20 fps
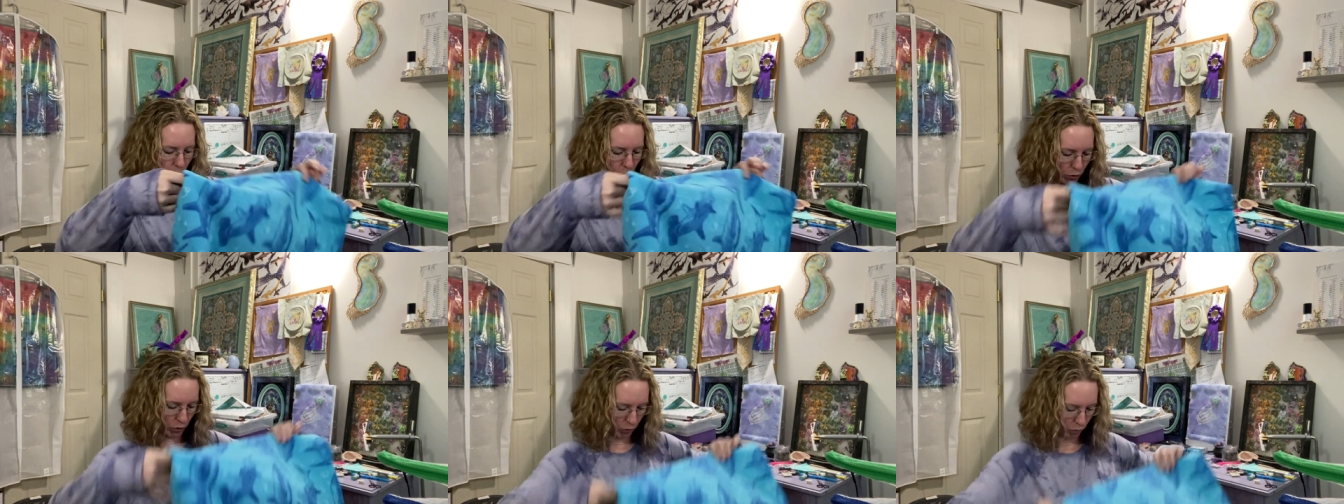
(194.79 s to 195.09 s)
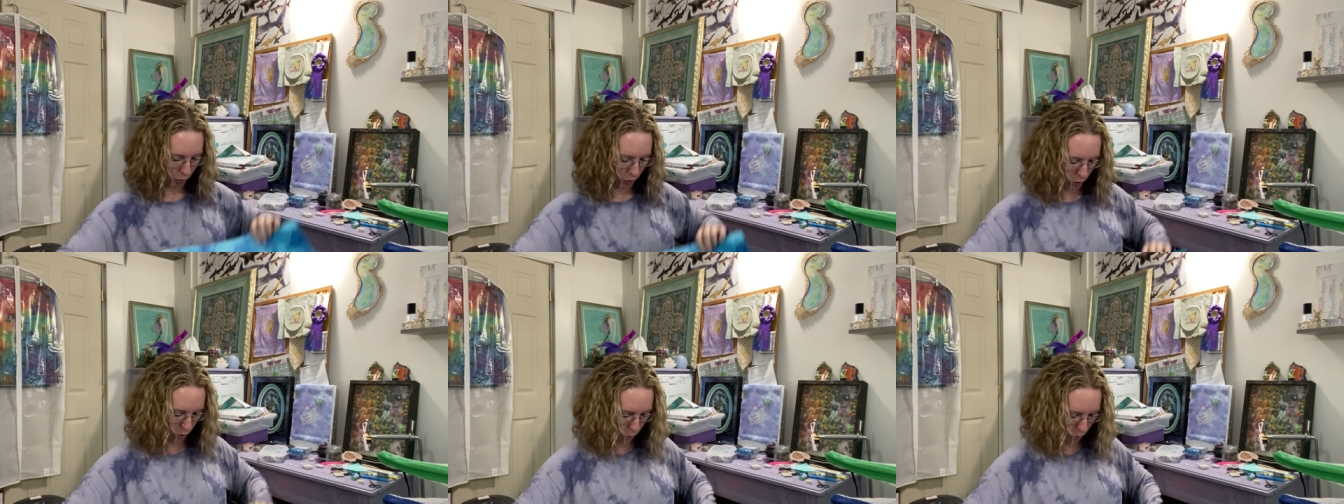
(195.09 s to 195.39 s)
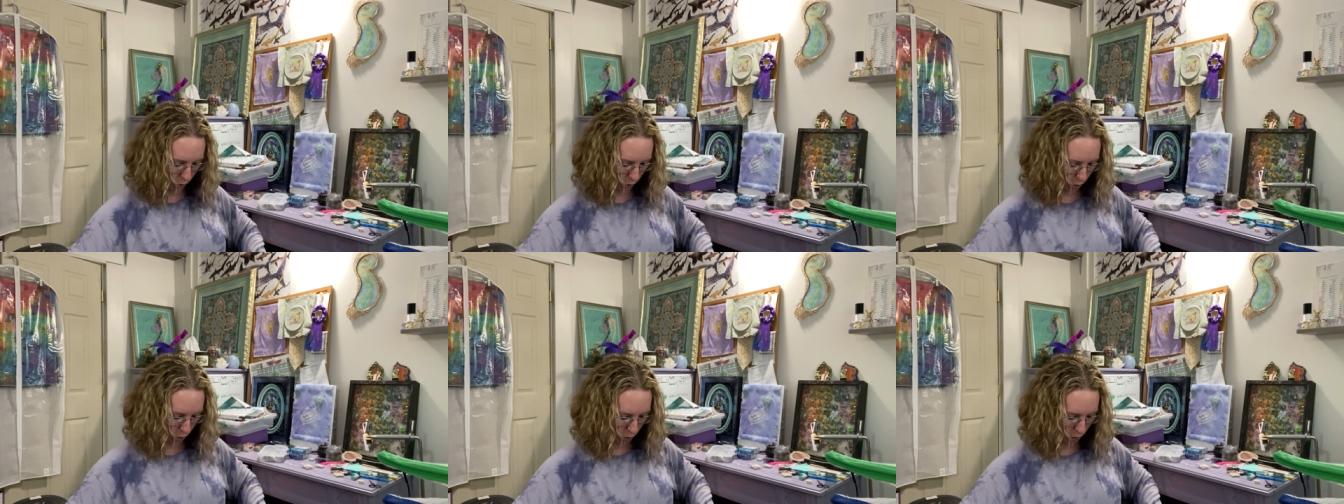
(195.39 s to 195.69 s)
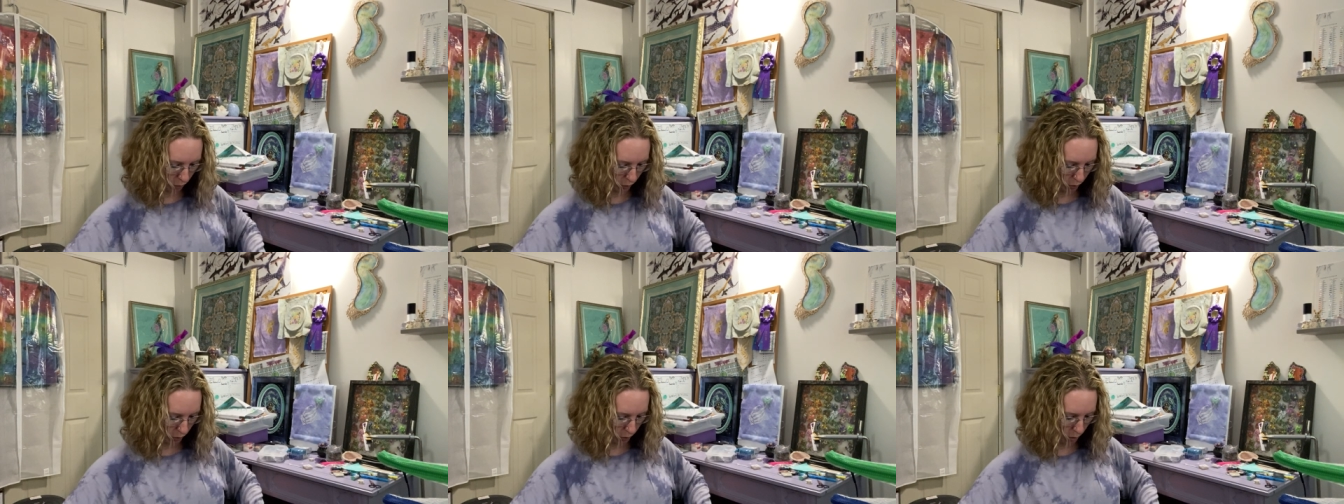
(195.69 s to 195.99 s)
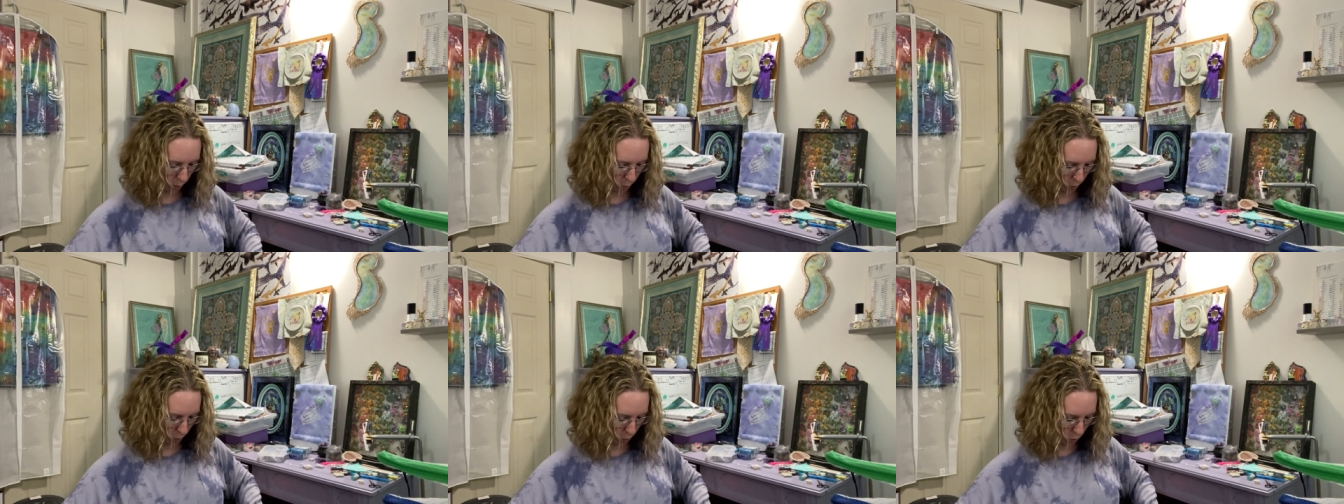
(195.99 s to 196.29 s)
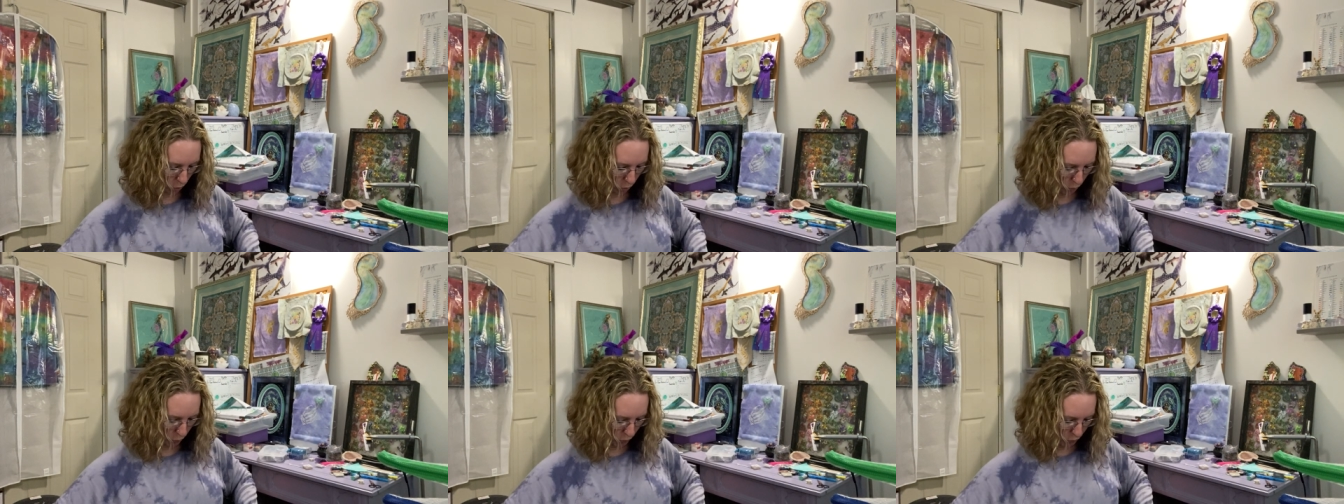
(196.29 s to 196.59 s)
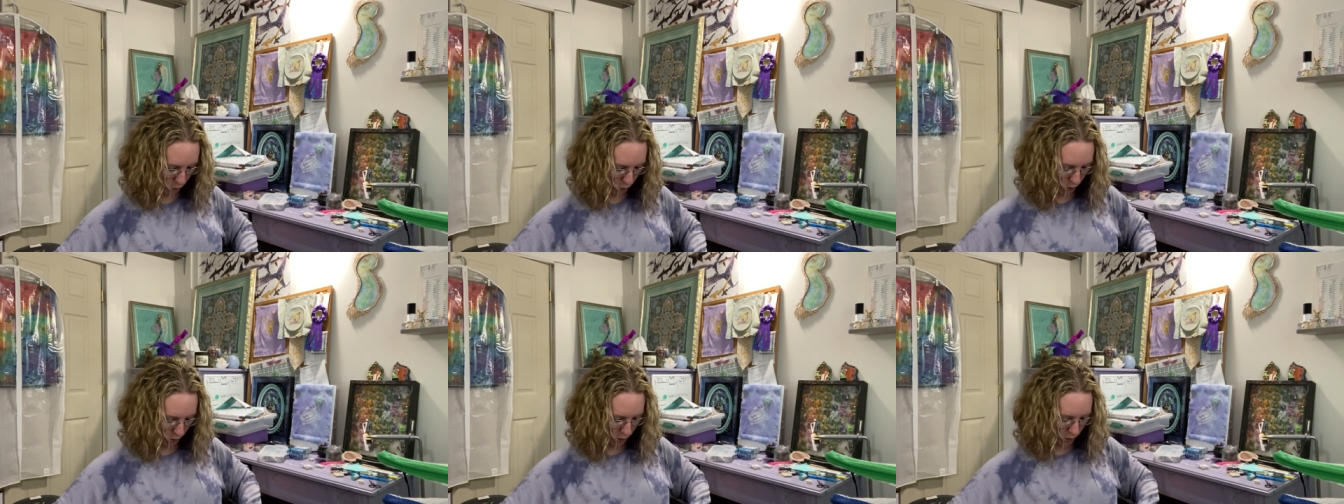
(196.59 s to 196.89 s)
for this video, want to go over a couple
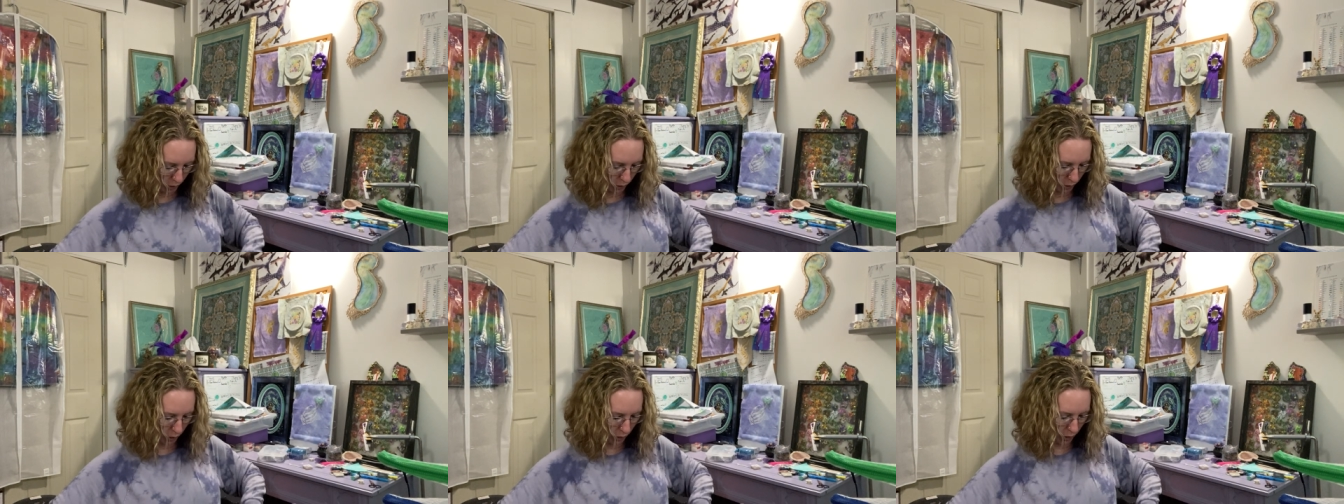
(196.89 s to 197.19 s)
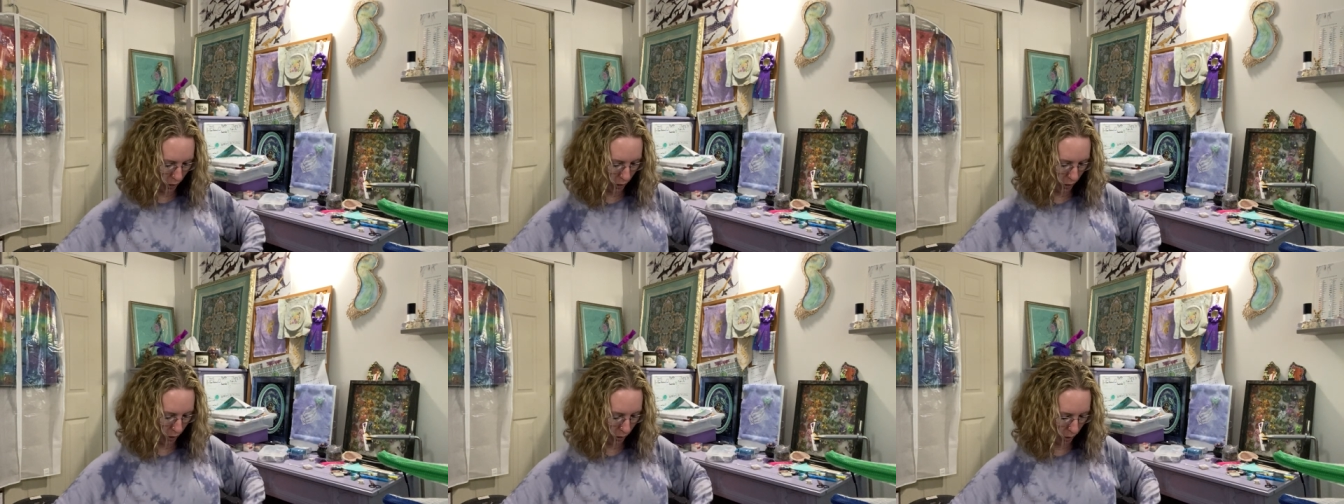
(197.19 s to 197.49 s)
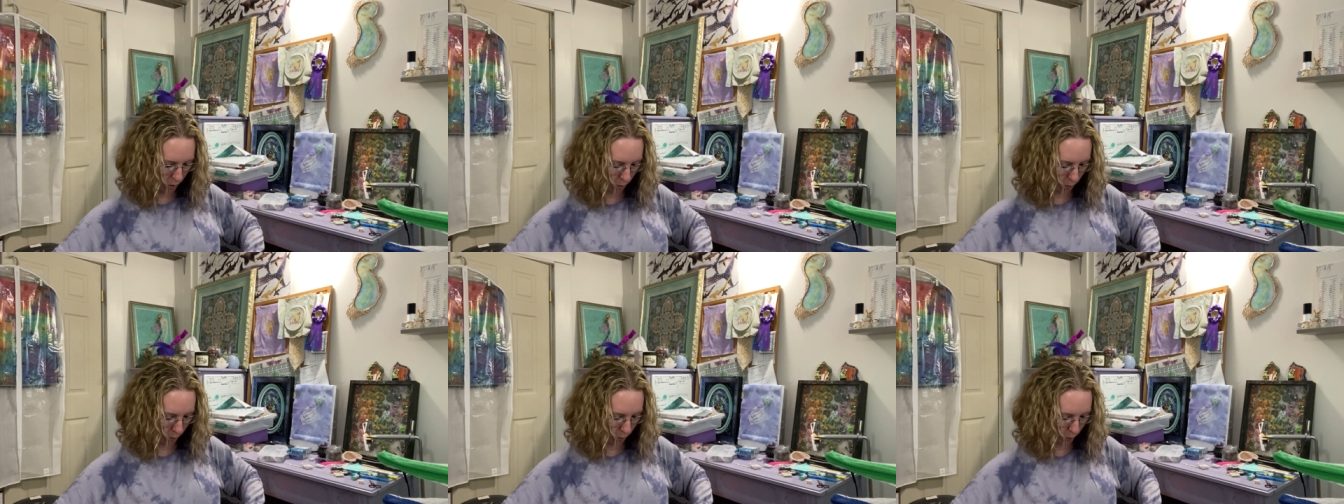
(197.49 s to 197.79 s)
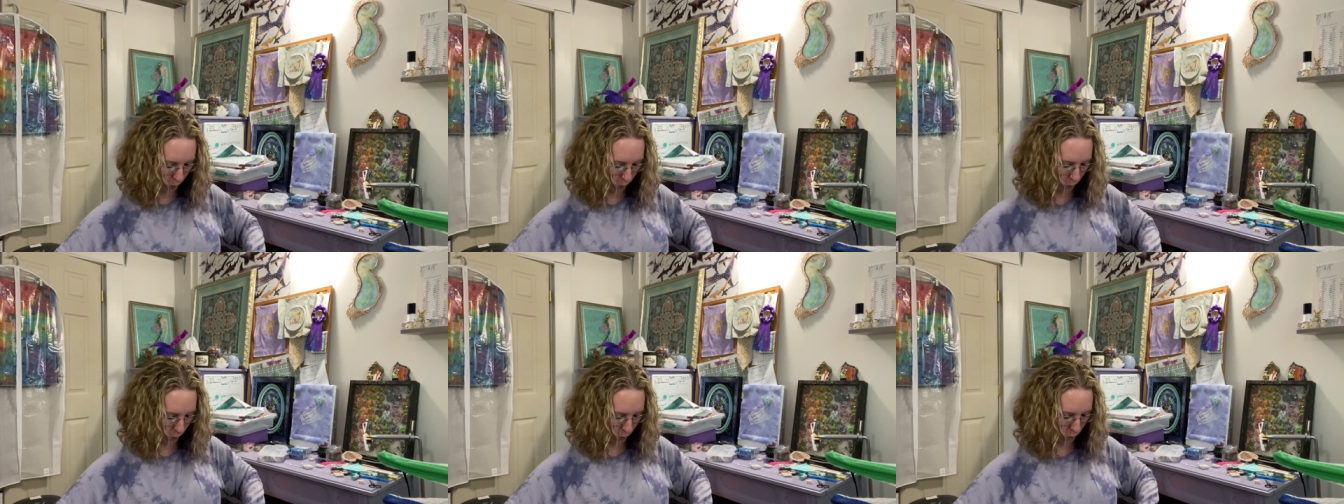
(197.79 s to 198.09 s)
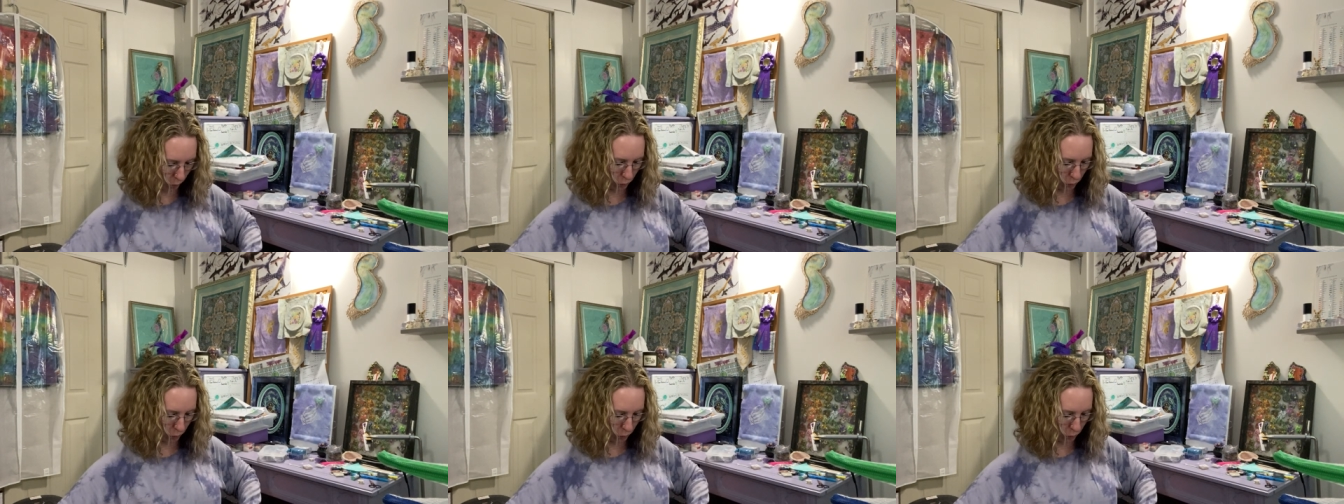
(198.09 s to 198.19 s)
goals that I have for,